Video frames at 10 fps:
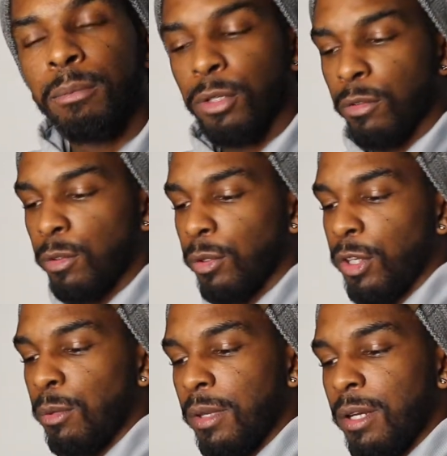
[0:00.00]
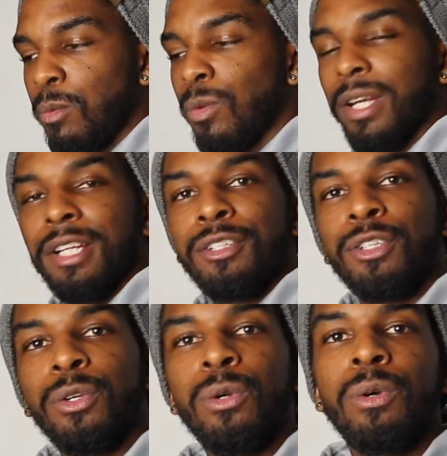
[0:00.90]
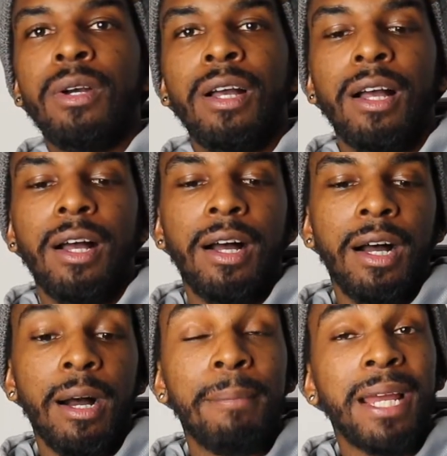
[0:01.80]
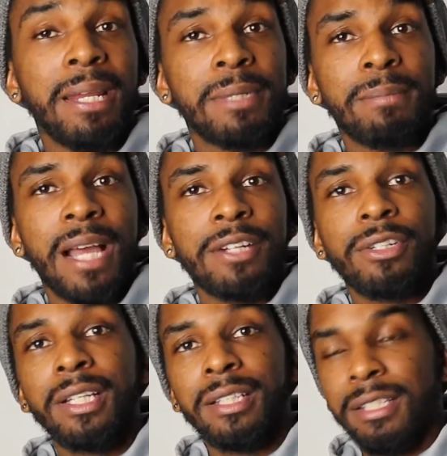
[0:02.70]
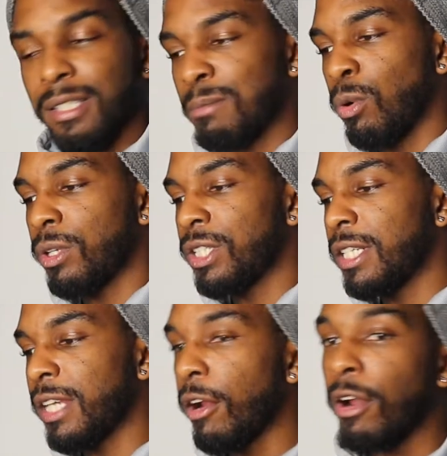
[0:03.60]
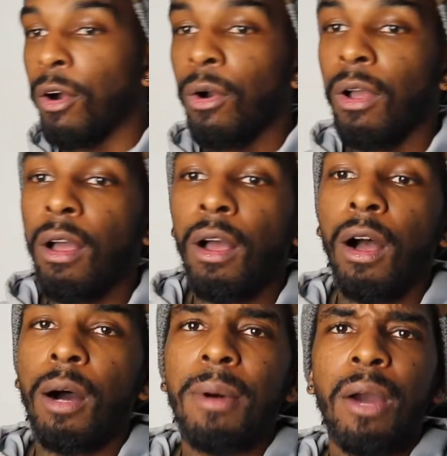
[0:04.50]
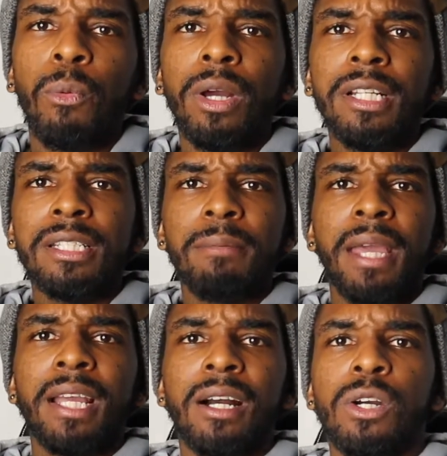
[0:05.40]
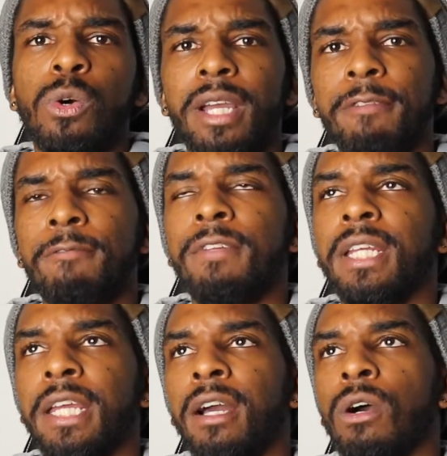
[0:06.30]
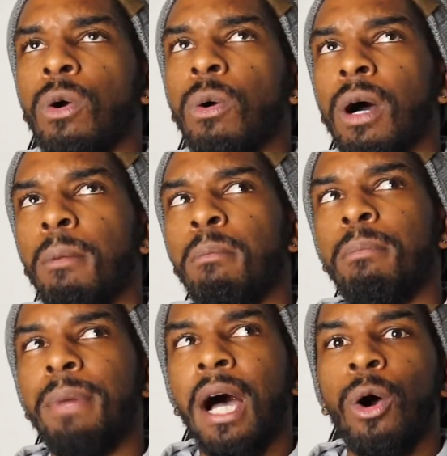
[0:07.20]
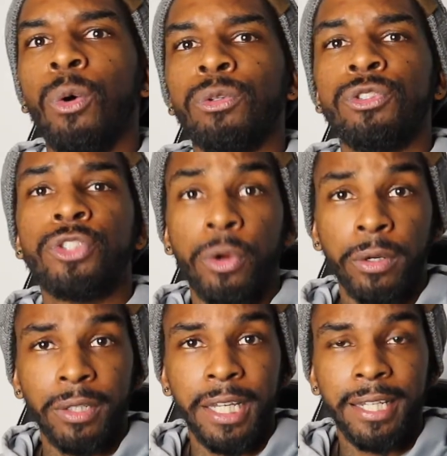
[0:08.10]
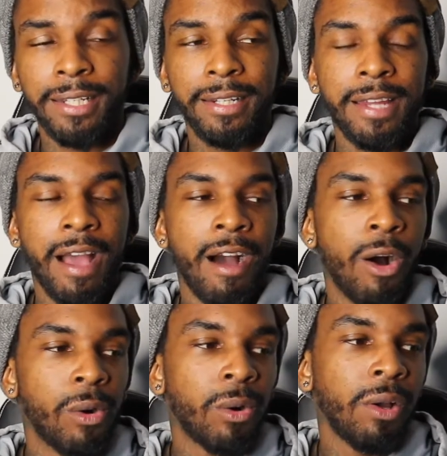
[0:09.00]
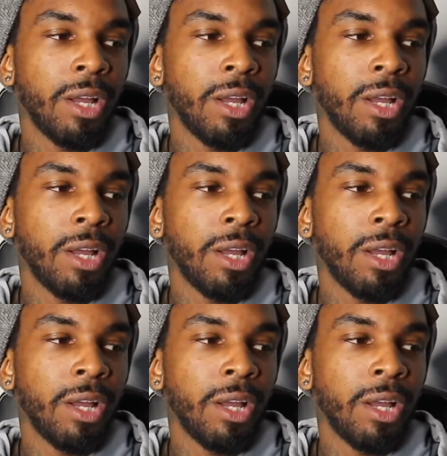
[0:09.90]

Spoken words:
beautiful human, what it do? My name is Patrick and this is Porche Tarot. I wanted to make a quick video about journaling. Now,